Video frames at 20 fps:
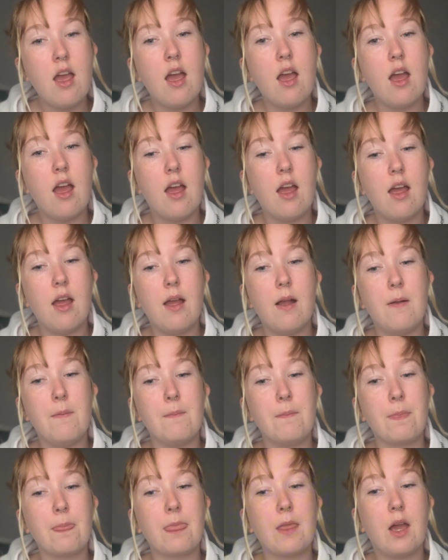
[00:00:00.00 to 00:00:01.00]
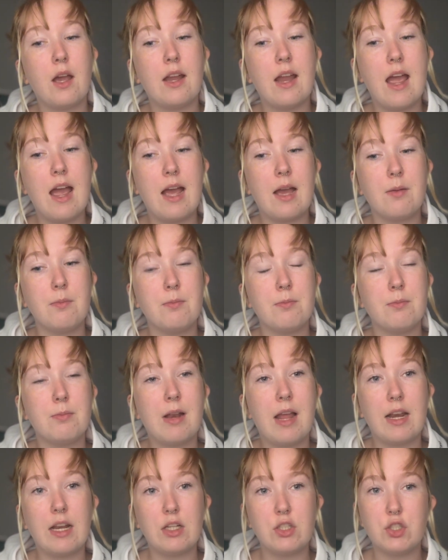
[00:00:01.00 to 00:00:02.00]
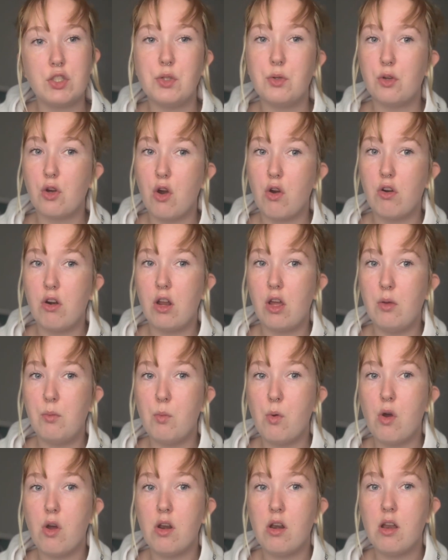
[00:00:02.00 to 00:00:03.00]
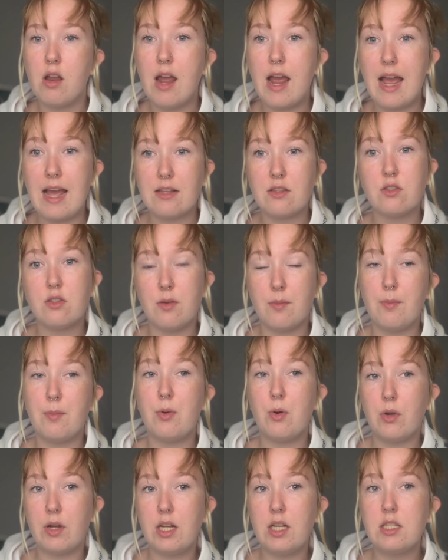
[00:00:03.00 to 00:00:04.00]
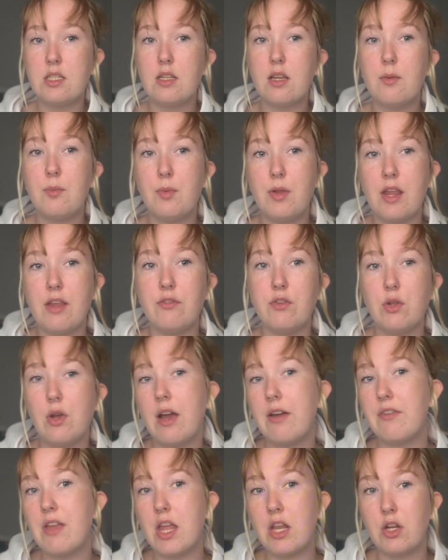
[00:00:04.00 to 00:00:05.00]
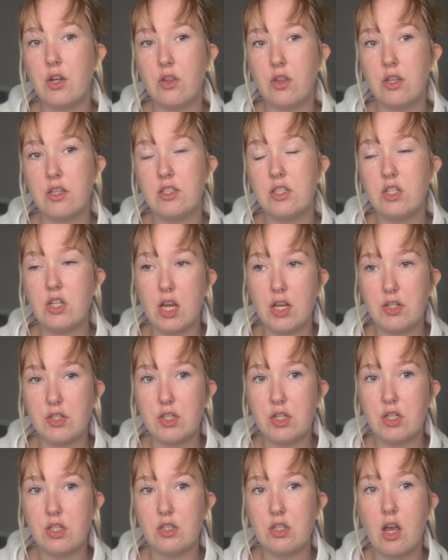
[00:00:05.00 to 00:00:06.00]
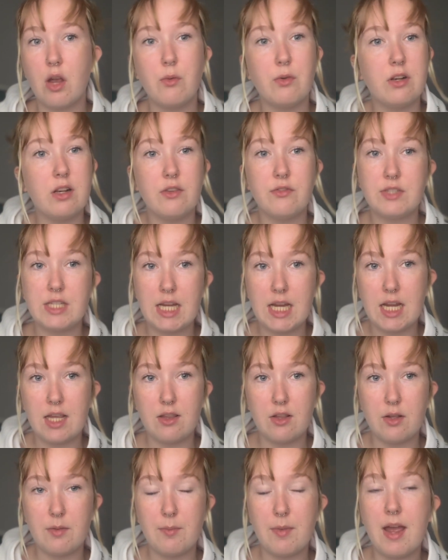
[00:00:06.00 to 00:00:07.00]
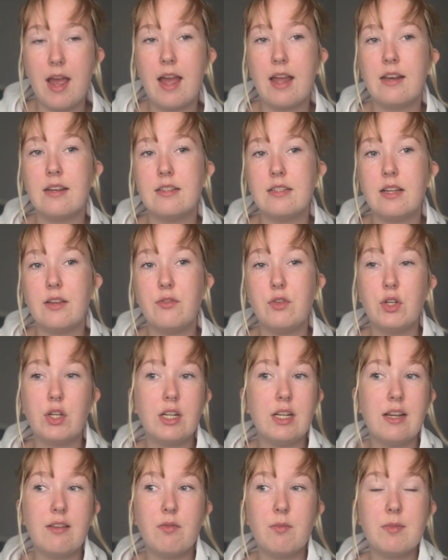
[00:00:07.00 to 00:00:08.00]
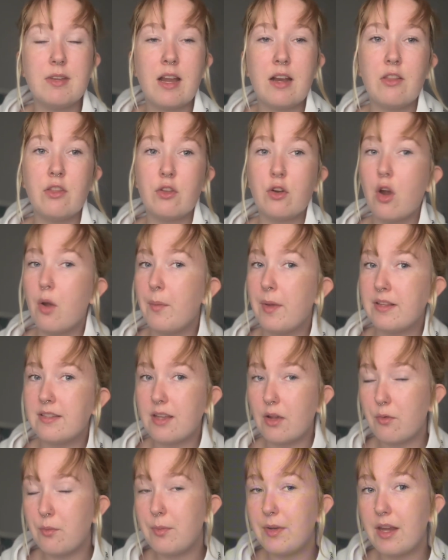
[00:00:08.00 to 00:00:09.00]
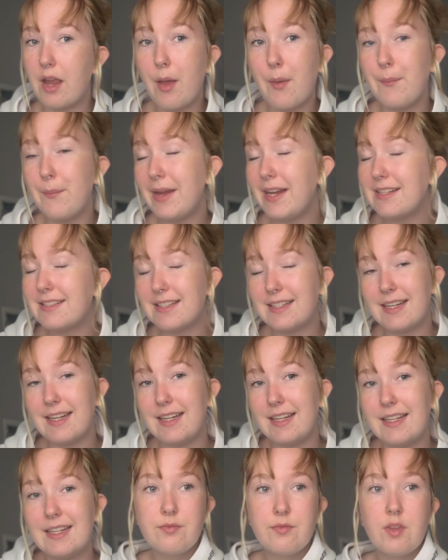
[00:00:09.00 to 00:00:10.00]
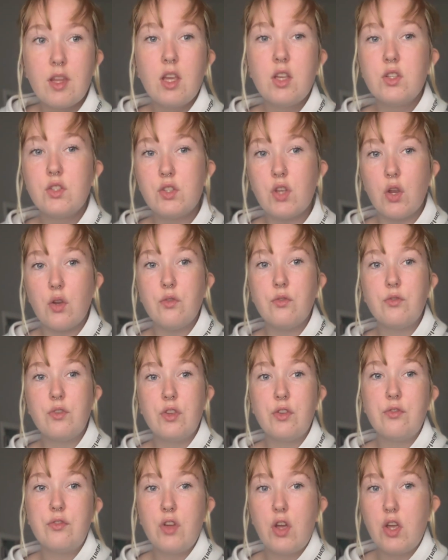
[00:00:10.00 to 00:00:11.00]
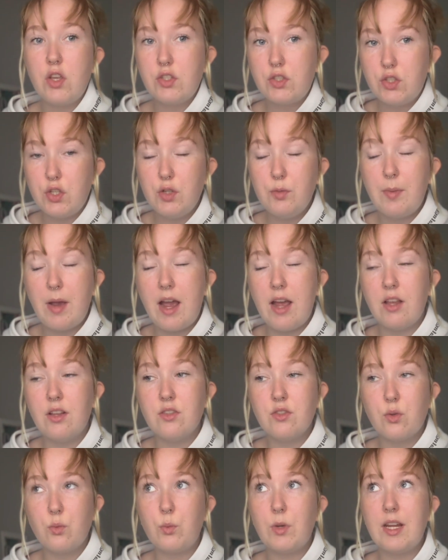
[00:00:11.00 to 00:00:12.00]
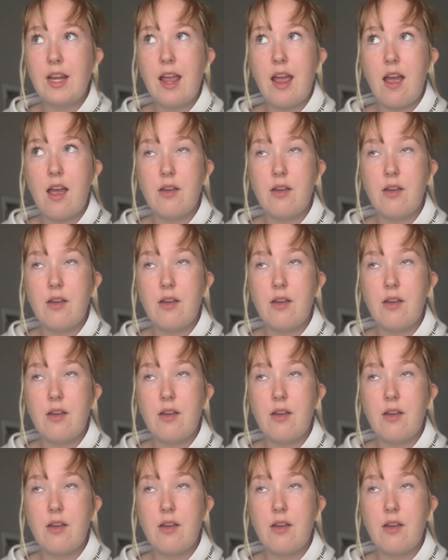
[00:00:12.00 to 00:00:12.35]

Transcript: I am planning to do a Coraline one at some point, but if you have any other suggestions, I would love to hear them, and if you could leave them down in the comments, that would be amazing. So for the first two patterns, we have